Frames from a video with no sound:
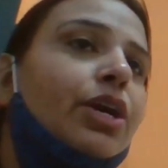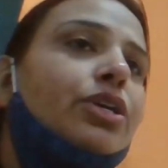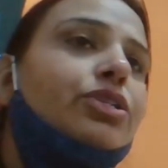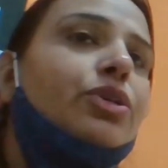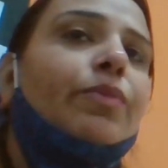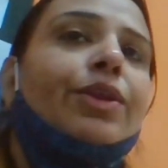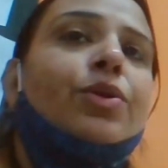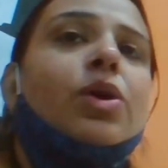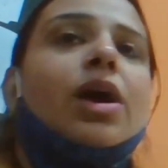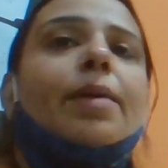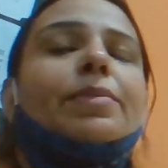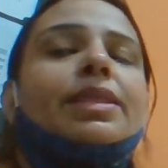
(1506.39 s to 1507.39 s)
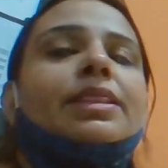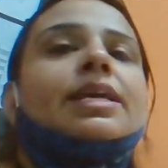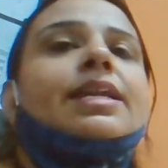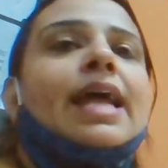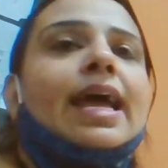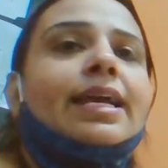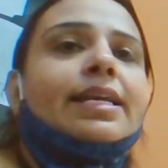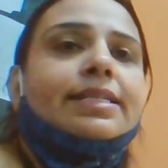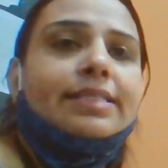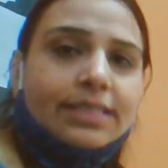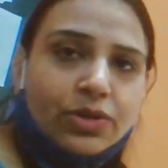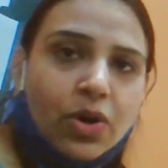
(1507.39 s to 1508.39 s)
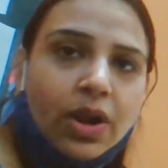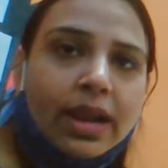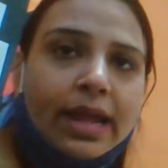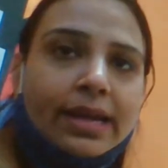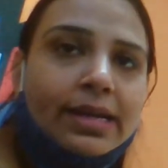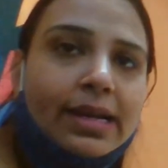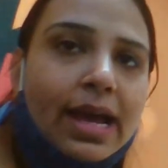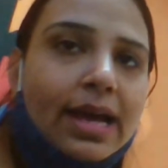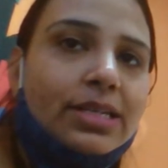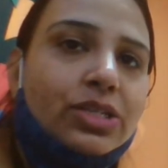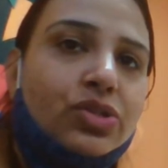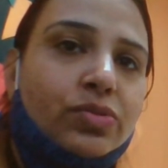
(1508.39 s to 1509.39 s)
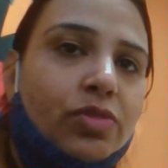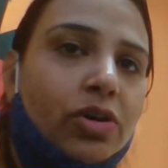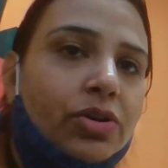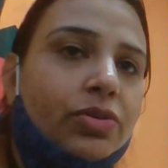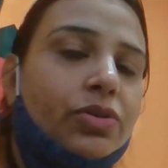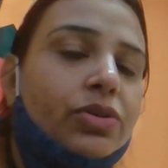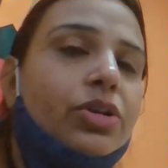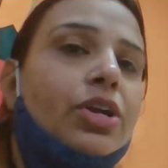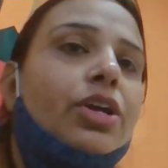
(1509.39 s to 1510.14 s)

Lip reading: So when you come in the next online class tomorrow,